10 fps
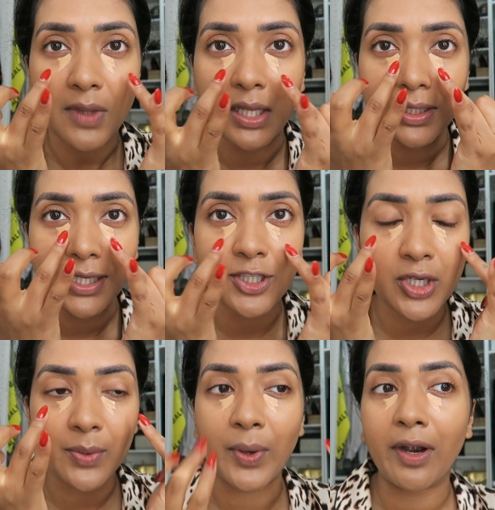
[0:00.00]

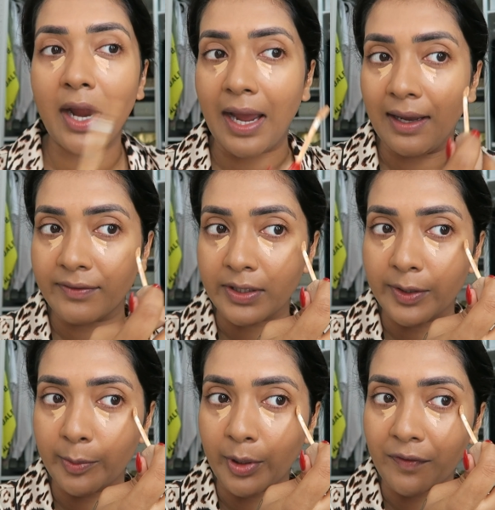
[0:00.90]
literally where I have a
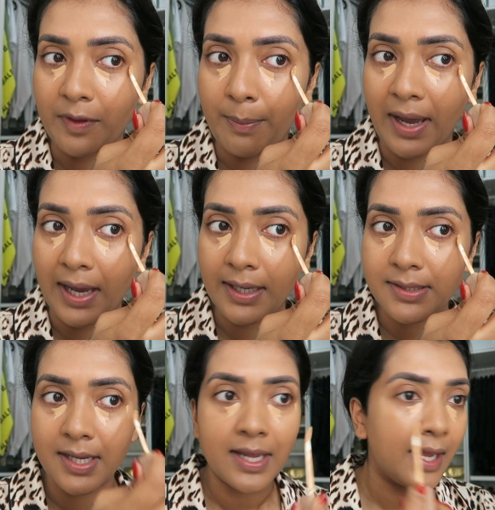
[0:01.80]
little bit of the
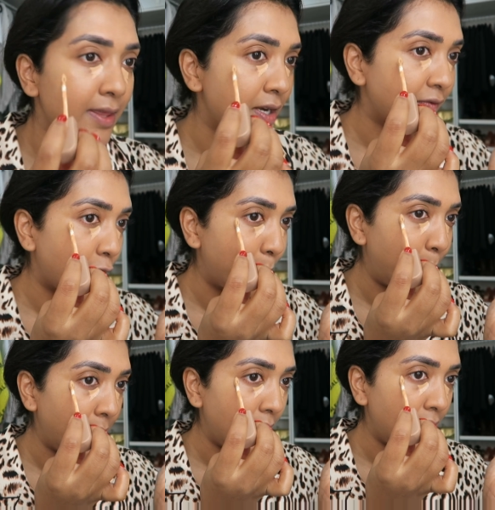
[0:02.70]
bags, and then I've got a
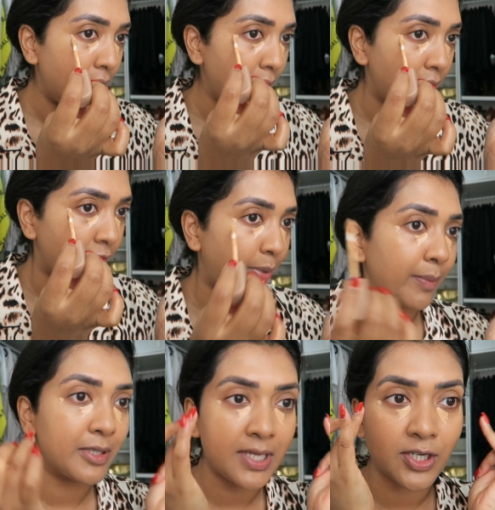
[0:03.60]
bit of
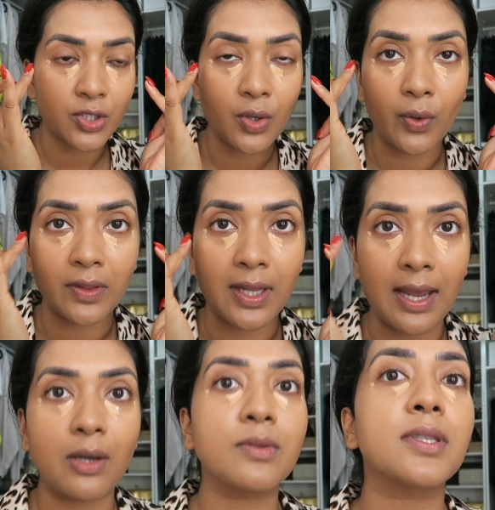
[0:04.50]
pigmentation on the
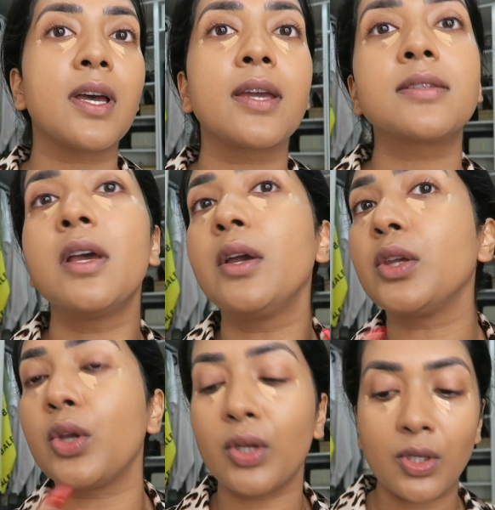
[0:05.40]
outsides.
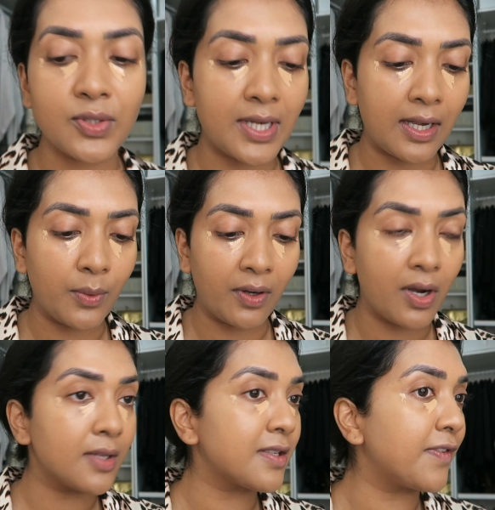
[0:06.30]
You can use it anywhere
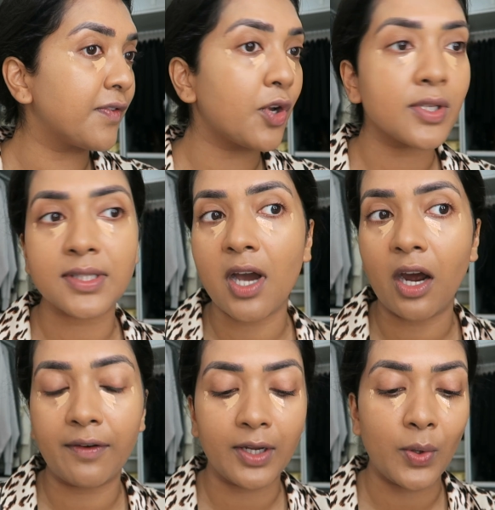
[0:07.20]
else if you've got
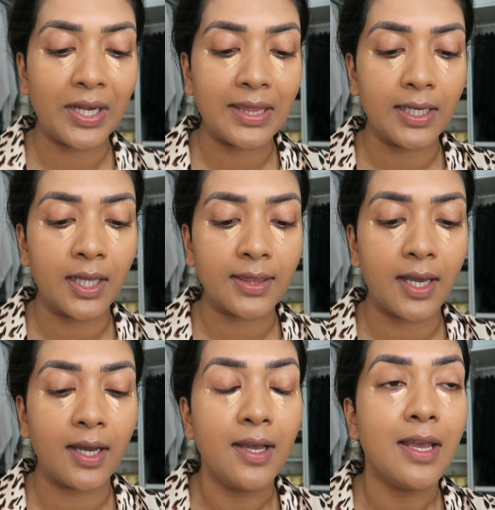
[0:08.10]
scarring or anything like
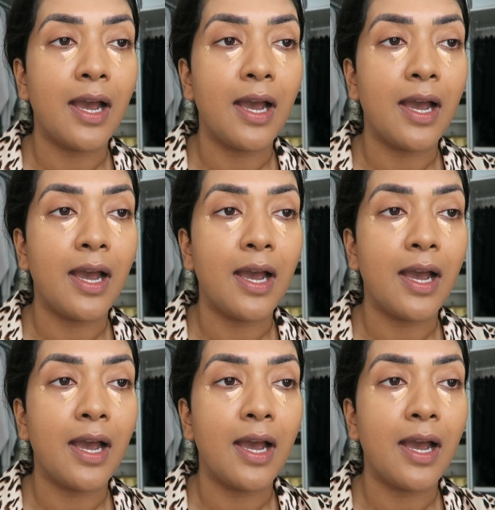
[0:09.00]
that.